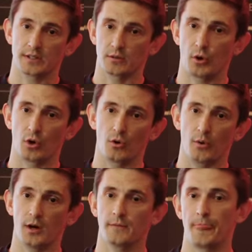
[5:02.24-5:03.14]
as the
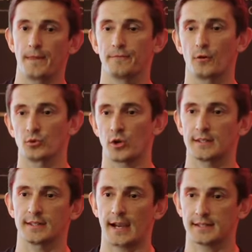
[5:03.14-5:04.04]
borrower from
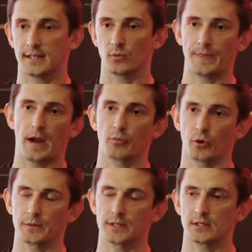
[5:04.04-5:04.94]
transacting with that
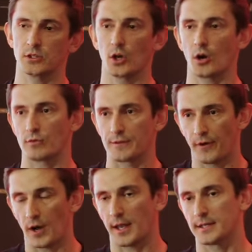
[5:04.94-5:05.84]
property, so you can't
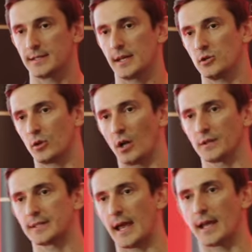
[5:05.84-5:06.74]
refinance it, you
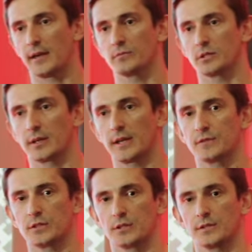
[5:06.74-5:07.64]
can't sell it. So it
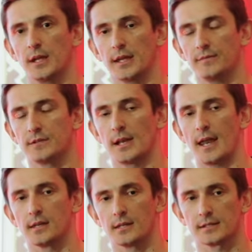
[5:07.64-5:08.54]
gives the
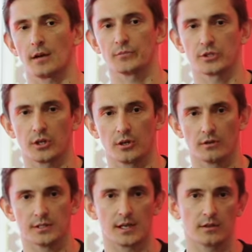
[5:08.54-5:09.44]
lender some
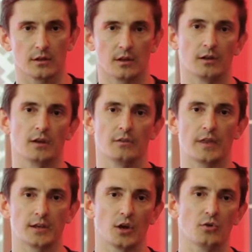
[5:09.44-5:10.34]
security that
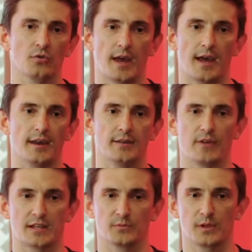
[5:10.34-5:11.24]
they know their
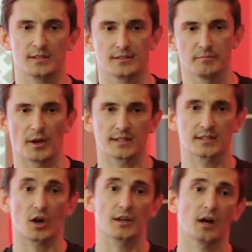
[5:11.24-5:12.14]
investment is, the money's
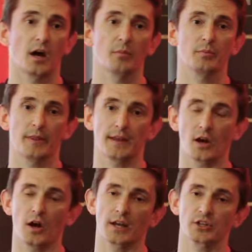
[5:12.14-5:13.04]
tied up, but they
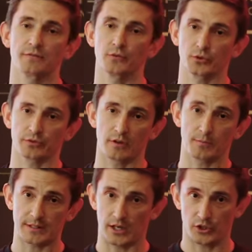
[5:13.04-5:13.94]
can't actually force a
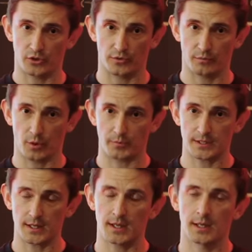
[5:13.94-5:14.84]
repossession on the
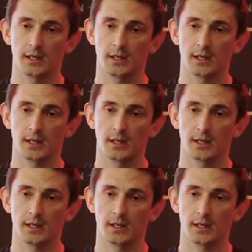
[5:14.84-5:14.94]
property.